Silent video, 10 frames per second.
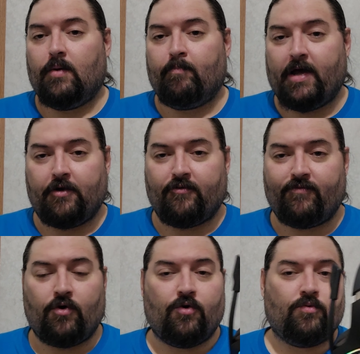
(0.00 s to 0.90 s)

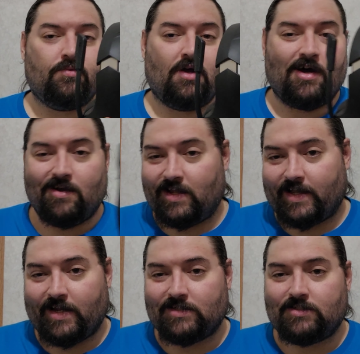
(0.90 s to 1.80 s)
microphone, all that
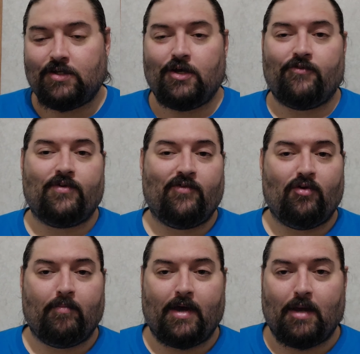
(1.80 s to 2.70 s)
kind of stuff, give
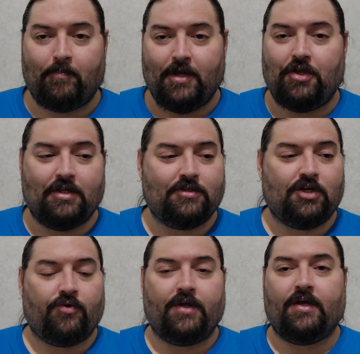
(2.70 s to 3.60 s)
you my opinions
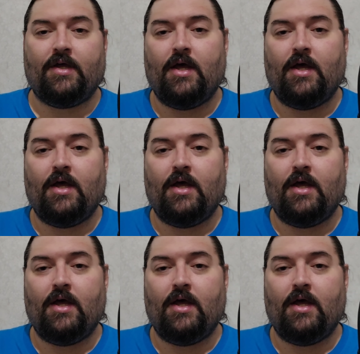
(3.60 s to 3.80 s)
on it.